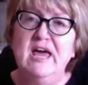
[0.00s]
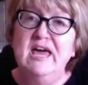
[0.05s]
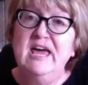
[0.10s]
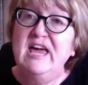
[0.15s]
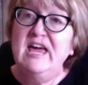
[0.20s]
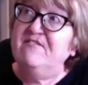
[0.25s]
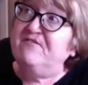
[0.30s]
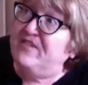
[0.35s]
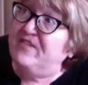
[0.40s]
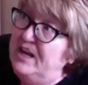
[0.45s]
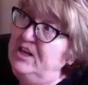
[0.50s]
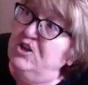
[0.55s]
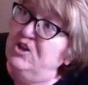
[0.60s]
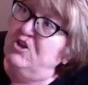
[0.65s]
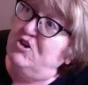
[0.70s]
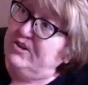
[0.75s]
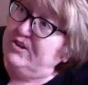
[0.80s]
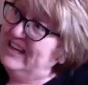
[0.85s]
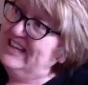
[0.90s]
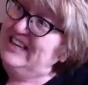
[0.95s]
If they're
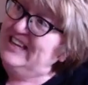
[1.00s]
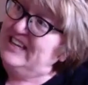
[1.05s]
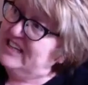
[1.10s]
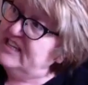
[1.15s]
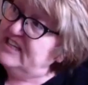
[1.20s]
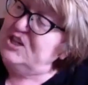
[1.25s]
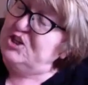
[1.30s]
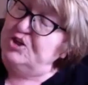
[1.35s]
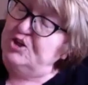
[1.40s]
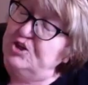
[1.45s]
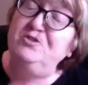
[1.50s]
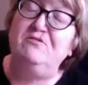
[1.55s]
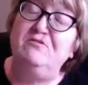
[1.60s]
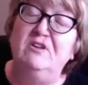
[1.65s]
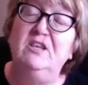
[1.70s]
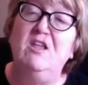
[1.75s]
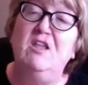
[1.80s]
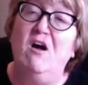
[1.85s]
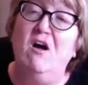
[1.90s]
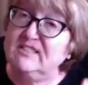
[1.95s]
looking at each other a
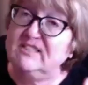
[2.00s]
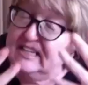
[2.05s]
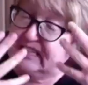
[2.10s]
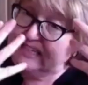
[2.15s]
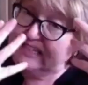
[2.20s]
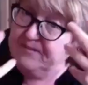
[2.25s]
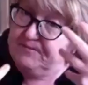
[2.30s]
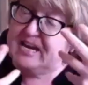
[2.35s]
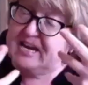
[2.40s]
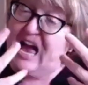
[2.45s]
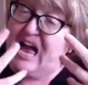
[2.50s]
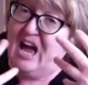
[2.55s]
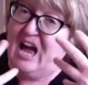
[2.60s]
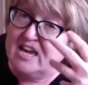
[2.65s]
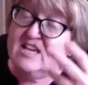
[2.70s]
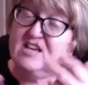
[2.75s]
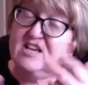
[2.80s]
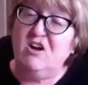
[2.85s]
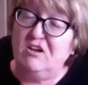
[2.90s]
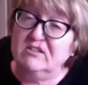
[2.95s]
lot and giving eye
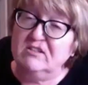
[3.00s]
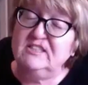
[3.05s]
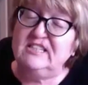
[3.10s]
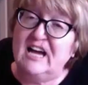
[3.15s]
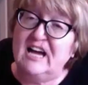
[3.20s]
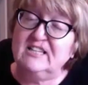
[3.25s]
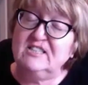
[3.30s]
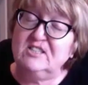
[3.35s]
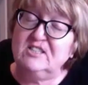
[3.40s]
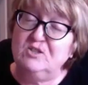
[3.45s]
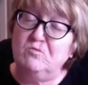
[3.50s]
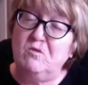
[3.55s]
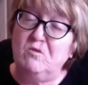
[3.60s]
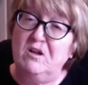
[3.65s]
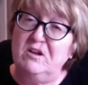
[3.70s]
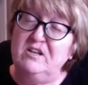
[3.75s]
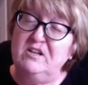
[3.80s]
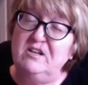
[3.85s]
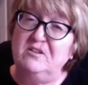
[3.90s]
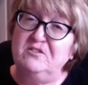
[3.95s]
contact to one
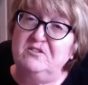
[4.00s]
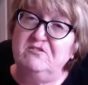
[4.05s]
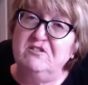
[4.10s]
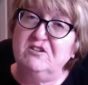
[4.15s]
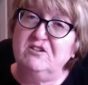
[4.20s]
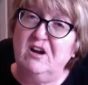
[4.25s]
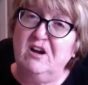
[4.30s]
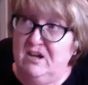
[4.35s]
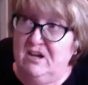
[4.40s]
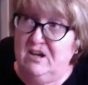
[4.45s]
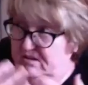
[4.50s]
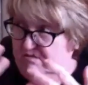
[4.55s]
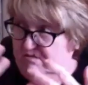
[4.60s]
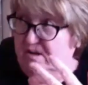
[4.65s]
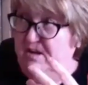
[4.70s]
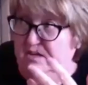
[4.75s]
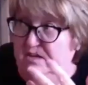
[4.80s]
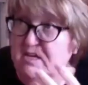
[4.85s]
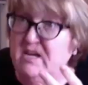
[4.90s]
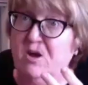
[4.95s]
another,
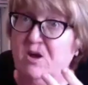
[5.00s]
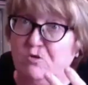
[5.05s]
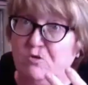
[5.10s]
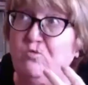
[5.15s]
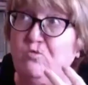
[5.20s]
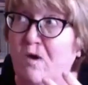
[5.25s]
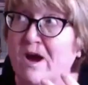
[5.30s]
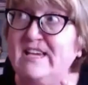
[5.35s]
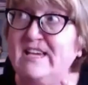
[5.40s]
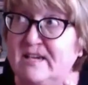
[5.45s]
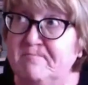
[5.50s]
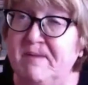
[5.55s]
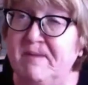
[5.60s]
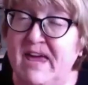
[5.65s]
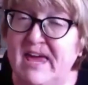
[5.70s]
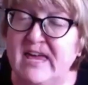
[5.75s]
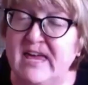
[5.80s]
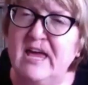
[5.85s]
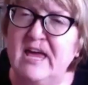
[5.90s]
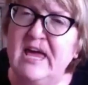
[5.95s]
you know, quite a
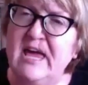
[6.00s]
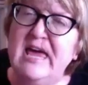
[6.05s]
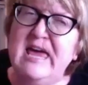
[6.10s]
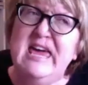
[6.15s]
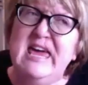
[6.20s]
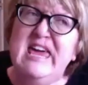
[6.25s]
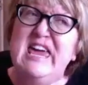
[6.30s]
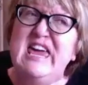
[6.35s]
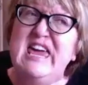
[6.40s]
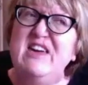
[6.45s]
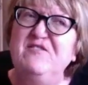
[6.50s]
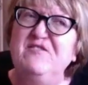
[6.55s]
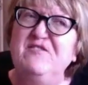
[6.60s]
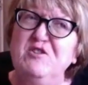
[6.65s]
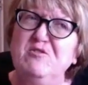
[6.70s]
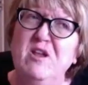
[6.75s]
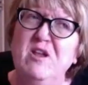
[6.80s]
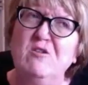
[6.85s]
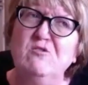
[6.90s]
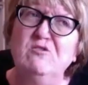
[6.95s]
bit. If you
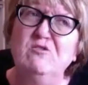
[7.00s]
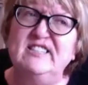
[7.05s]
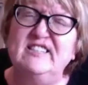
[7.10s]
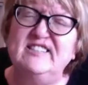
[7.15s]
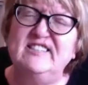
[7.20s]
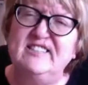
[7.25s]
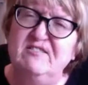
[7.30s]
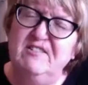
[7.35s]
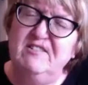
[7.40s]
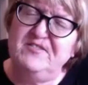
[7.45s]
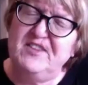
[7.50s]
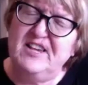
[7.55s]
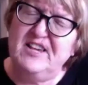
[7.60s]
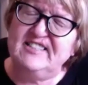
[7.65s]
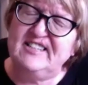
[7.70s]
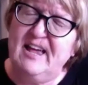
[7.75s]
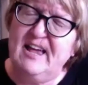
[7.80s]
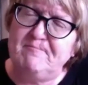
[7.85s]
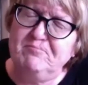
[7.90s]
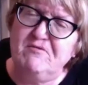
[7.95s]
notice that if they're
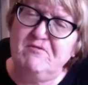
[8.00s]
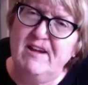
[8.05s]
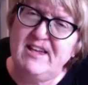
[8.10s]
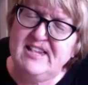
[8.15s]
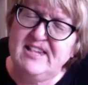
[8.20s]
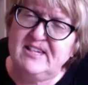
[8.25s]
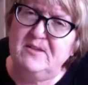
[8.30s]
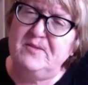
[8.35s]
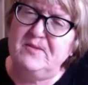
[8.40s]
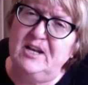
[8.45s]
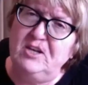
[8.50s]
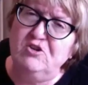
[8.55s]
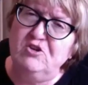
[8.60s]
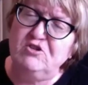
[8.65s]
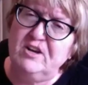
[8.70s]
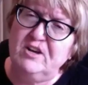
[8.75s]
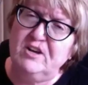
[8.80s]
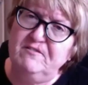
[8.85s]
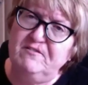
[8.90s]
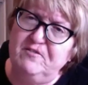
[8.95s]
separated, they're
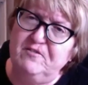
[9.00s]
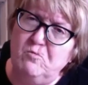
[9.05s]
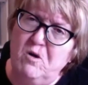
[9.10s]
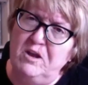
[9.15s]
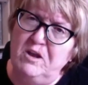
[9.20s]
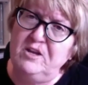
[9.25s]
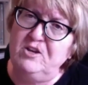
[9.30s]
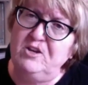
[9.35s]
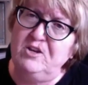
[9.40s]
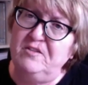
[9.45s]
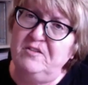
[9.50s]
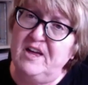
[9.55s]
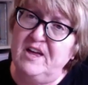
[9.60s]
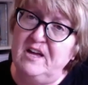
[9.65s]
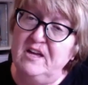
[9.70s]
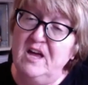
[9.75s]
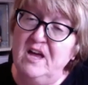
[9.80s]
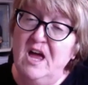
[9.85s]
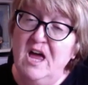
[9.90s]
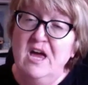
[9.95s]
looking for one another,
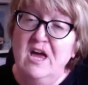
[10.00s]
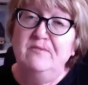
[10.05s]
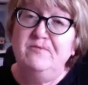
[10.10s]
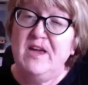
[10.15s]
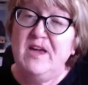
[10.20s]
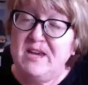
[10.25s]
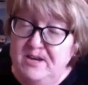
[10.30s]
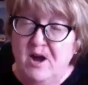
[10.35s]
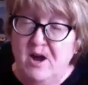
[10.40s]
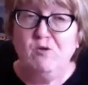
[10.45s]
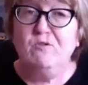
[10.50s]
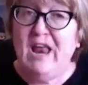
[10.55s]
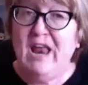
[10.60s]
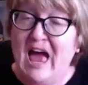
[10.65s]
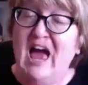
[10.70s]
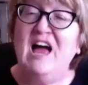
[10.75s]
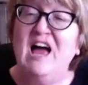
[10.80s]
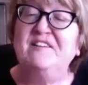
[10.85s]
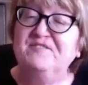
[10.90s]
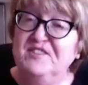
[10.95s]
they don't
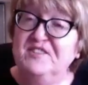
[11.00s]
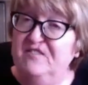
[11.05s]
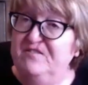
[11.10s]
have to